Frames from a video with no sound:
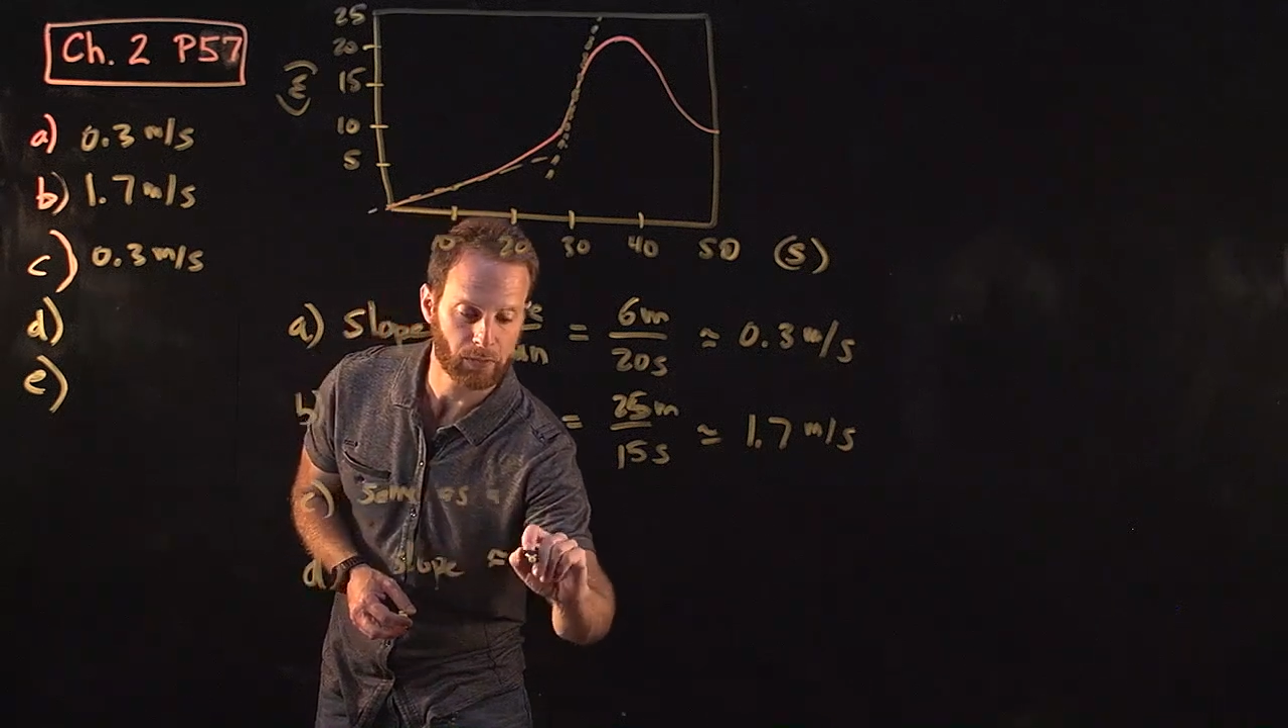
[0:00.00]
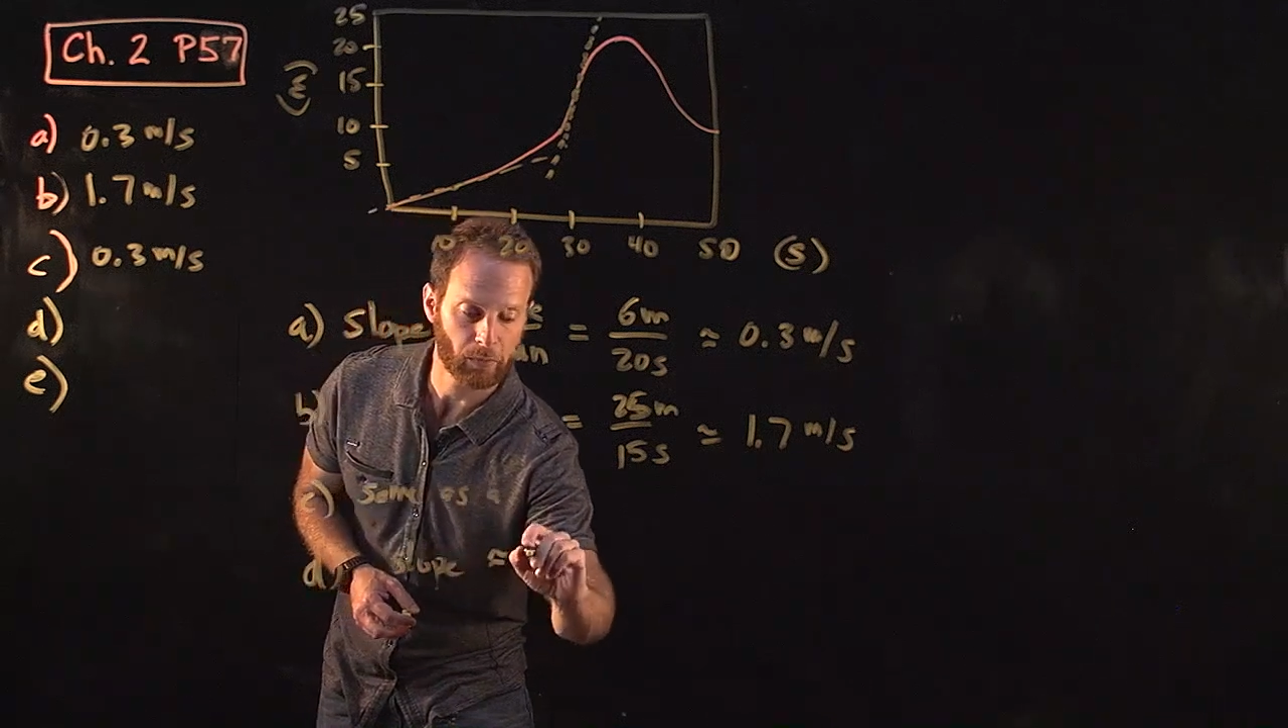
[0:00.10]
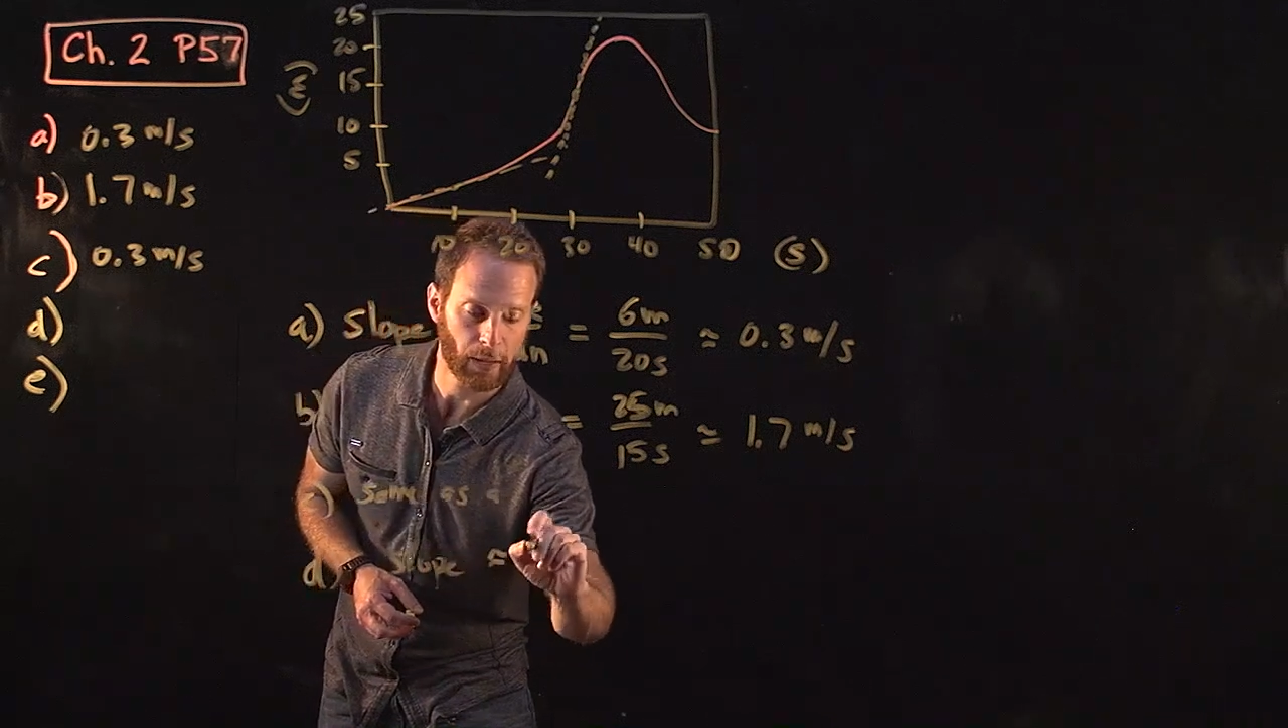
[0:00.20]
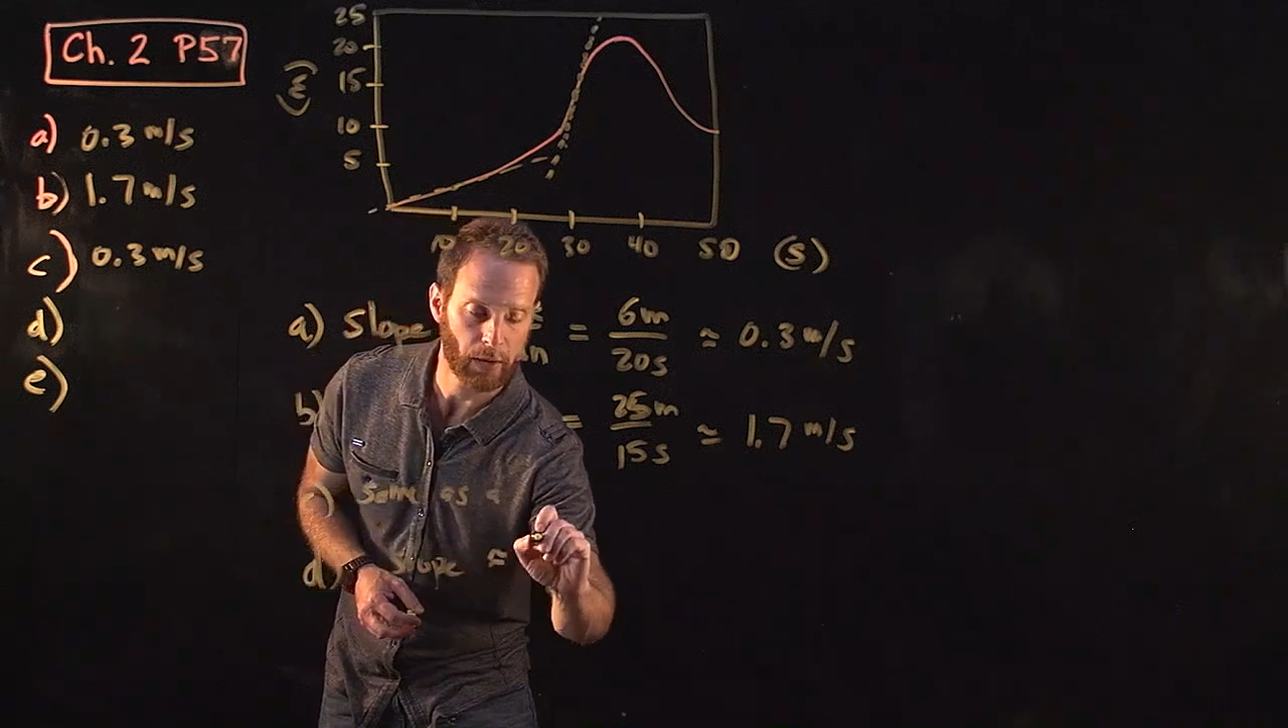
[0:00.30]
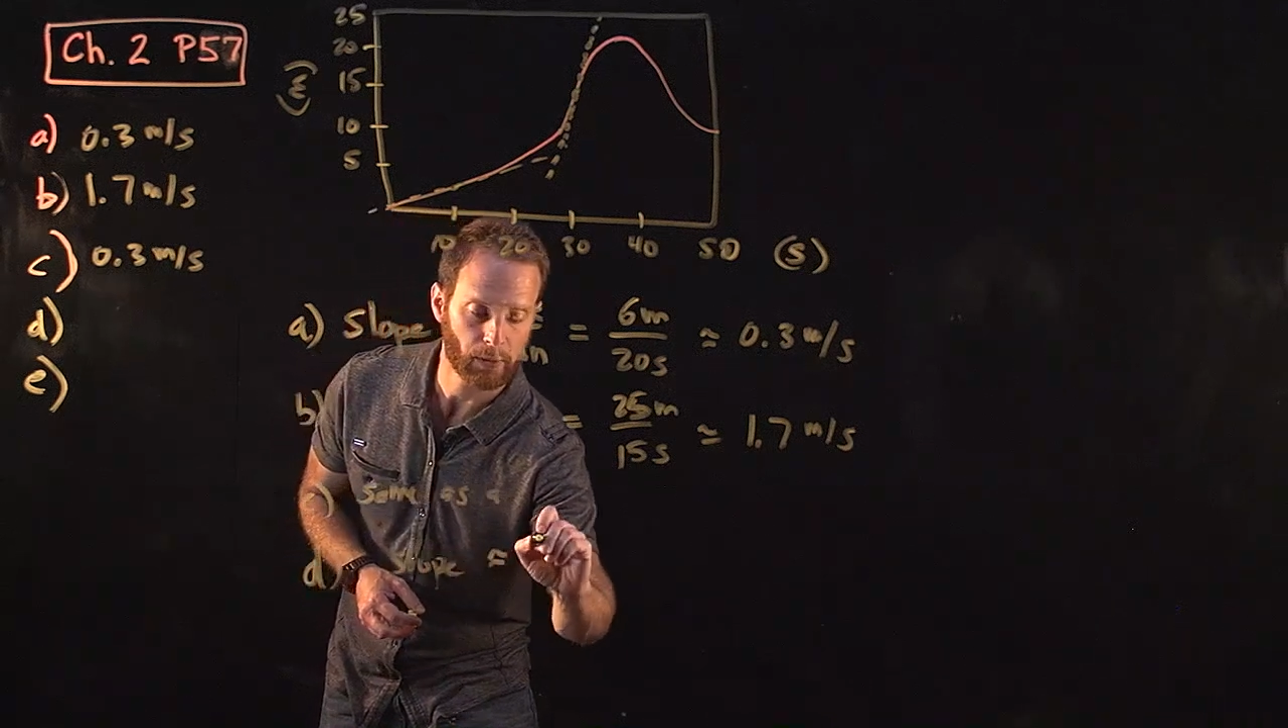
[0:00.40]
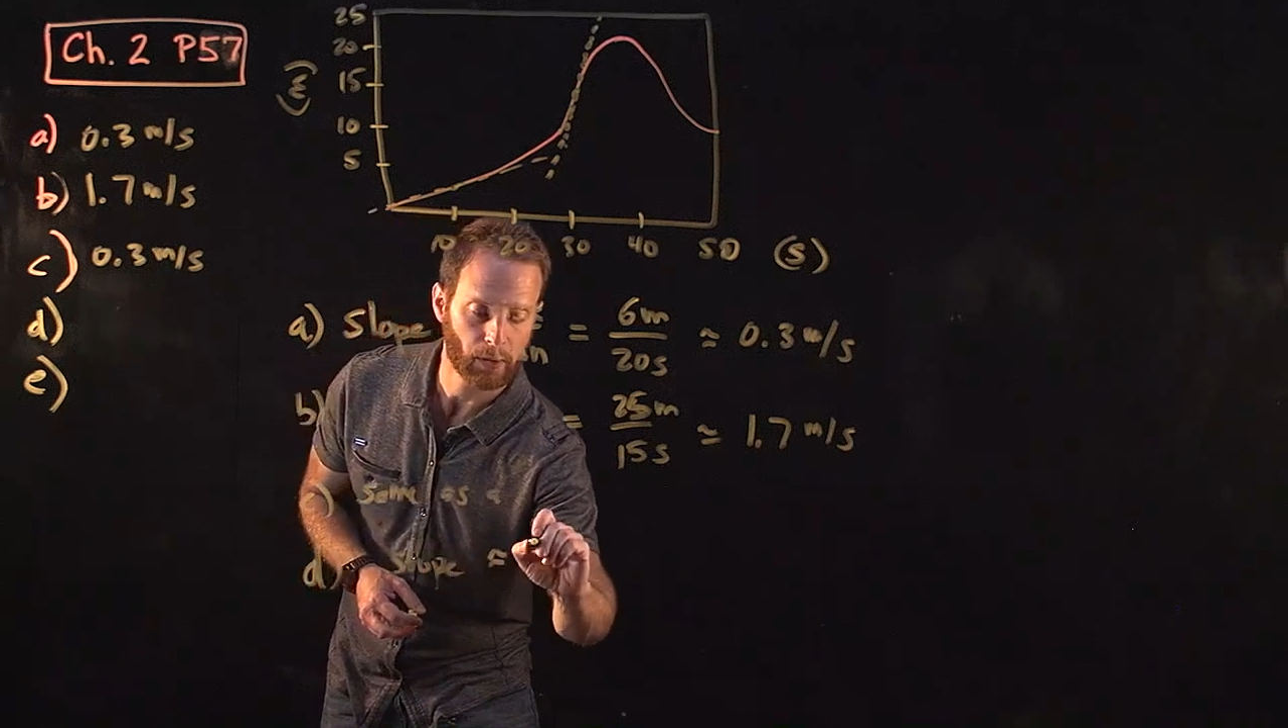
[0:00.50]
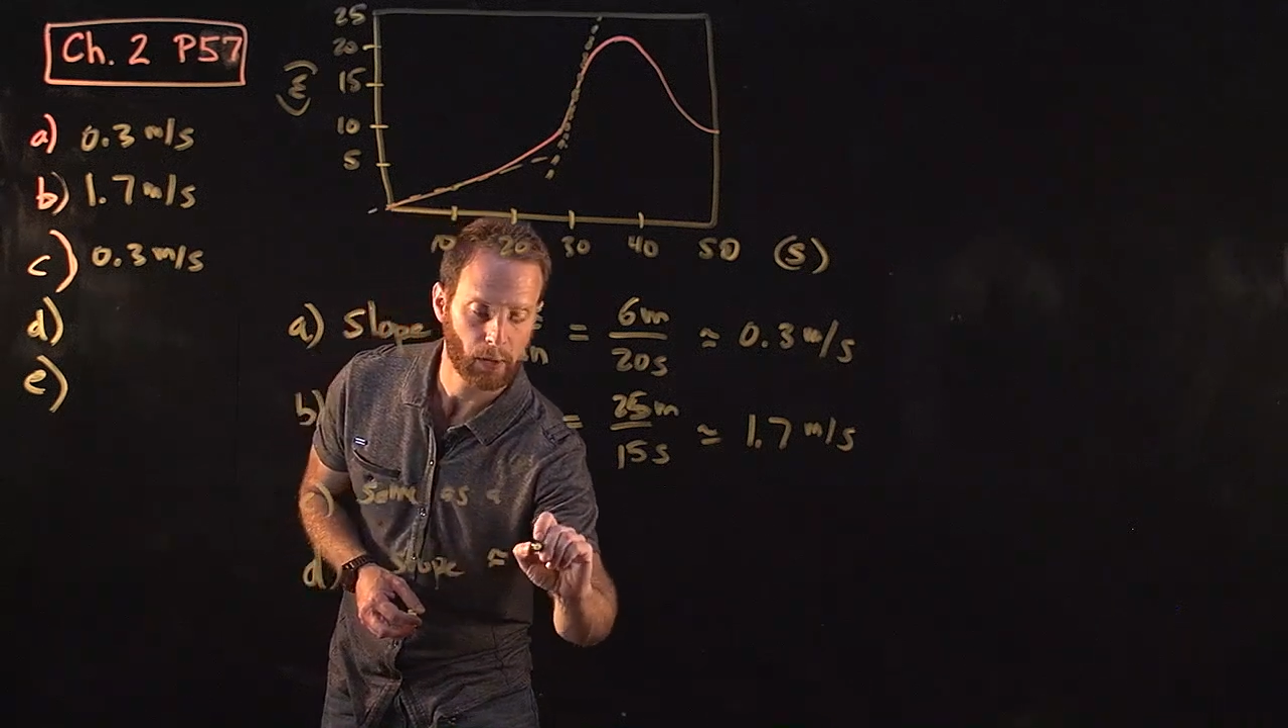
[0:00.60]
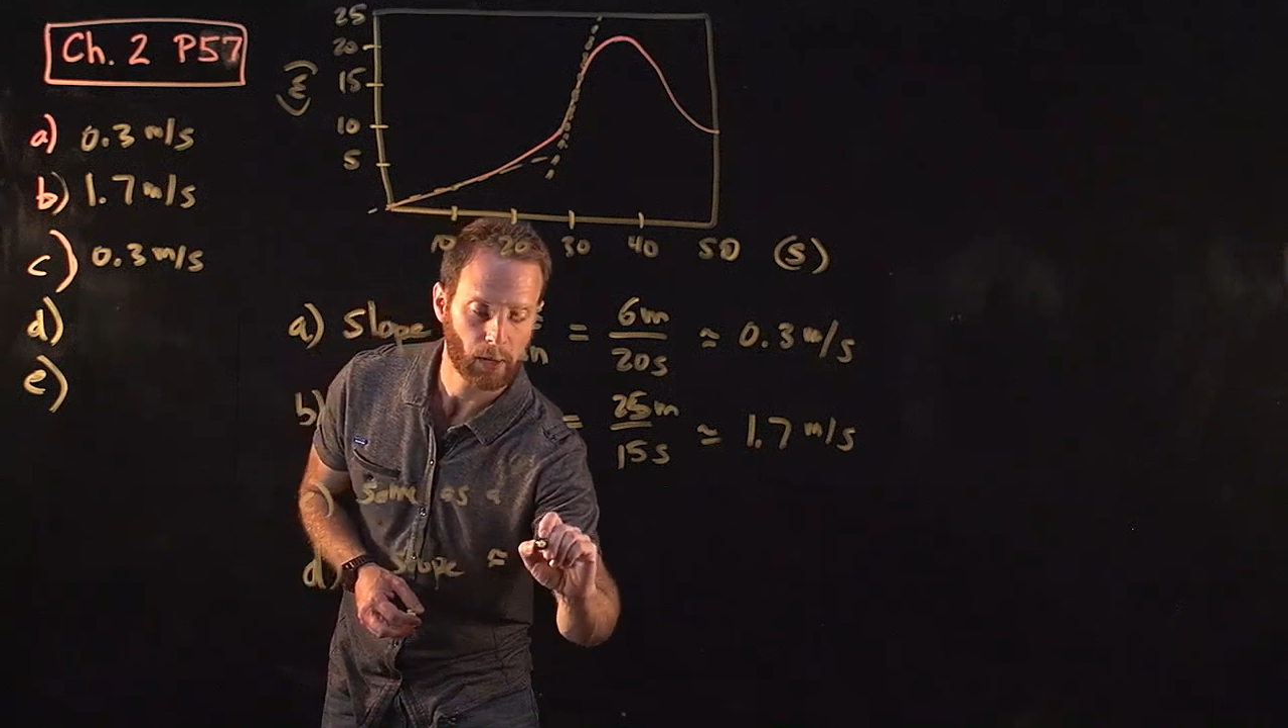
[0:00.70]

as about